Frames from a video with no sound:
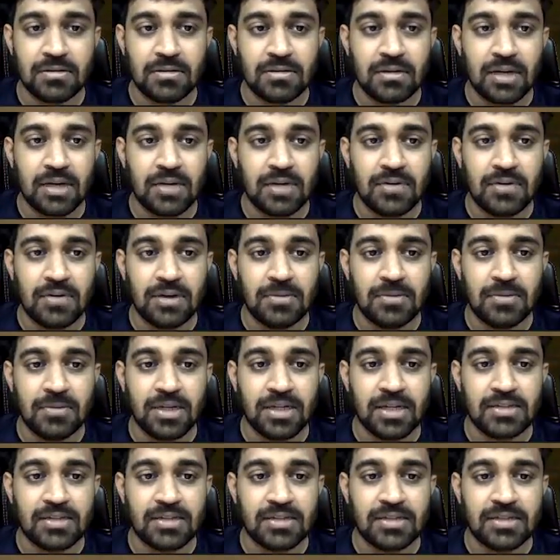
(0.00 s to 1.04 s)
and when they play
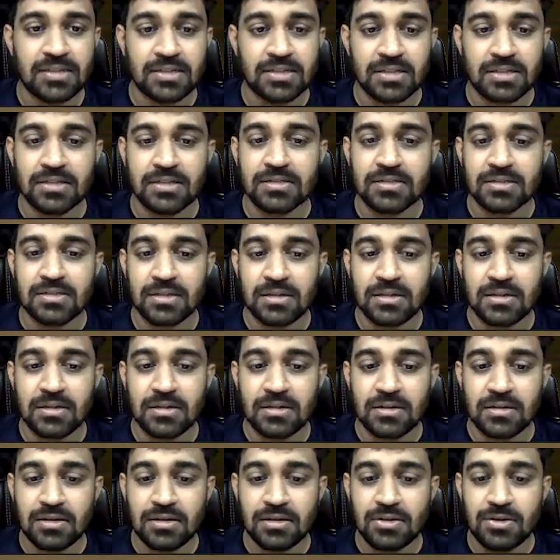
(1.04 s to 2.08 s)
knight c6,
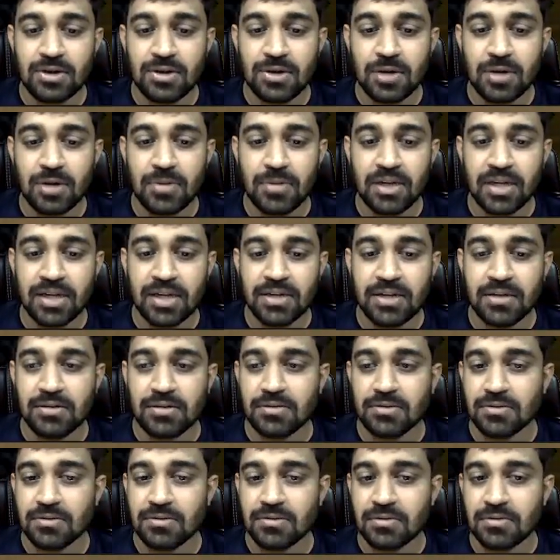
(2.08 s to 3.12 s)
you got to play knight
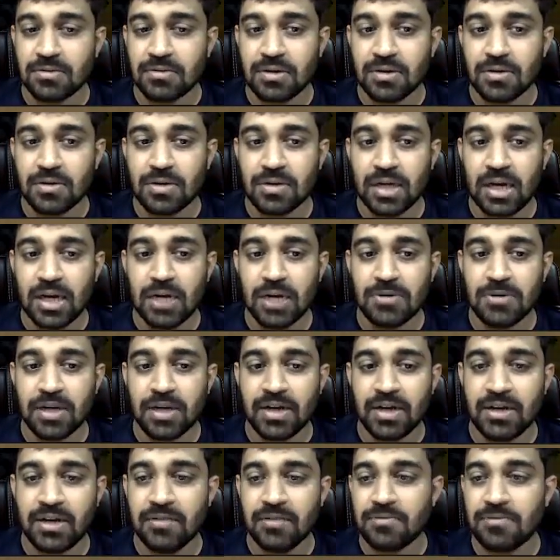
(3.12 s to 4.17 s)
e2. Don't allow
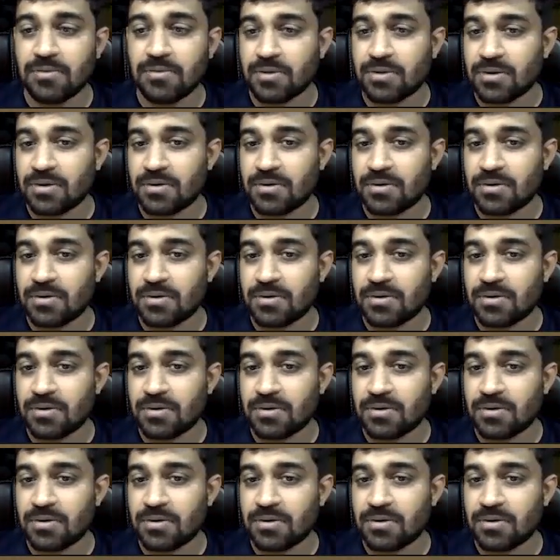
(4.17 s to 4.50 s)
knight d4.